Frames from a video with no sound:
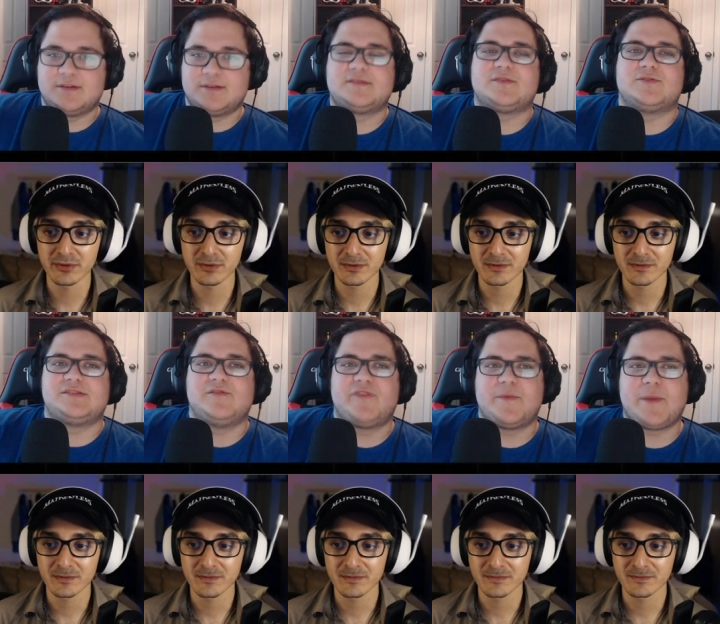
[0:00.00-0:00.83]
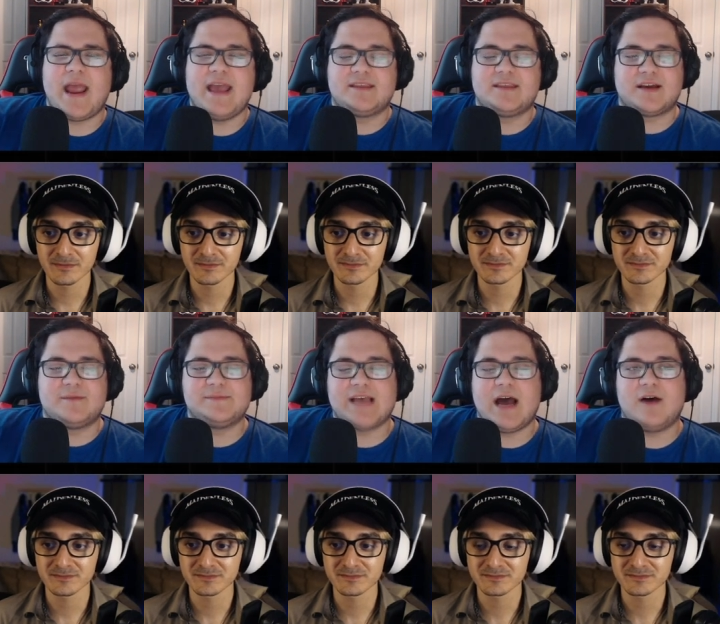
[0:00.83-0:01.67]
Speaker 1: So it's November 8th it
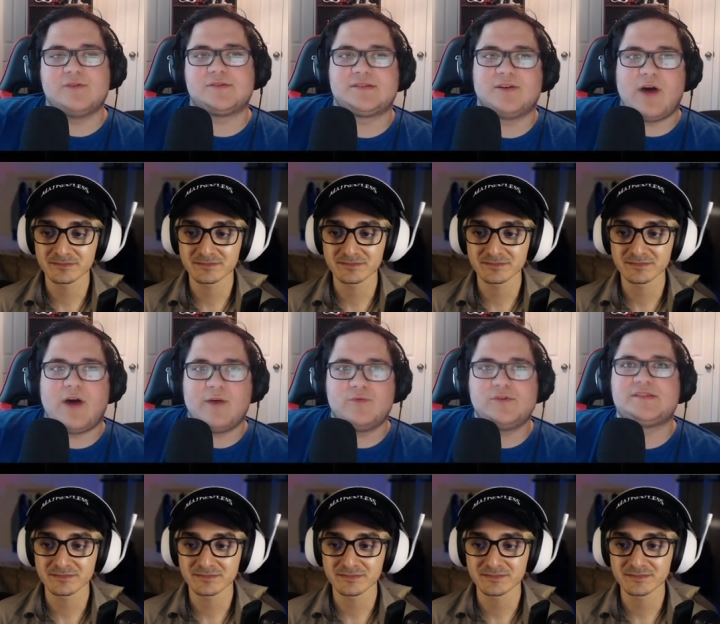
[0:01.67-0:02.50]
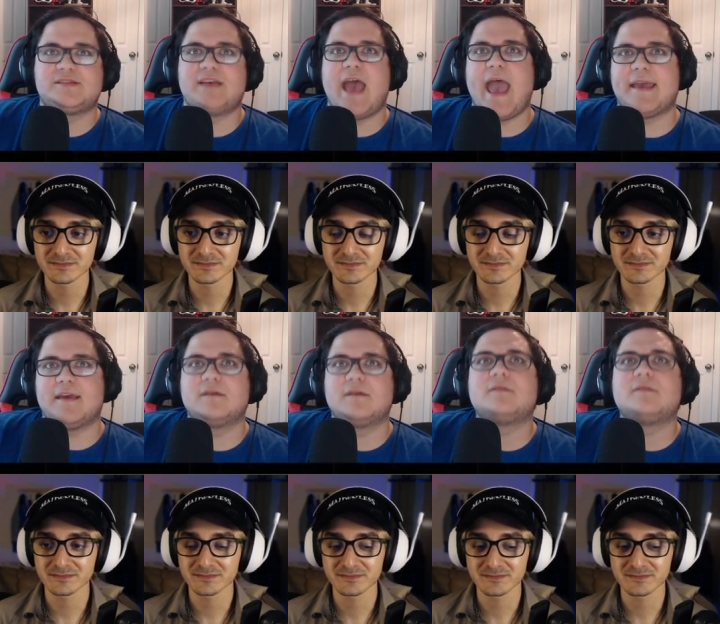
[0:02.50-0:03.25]
comes out, so I will say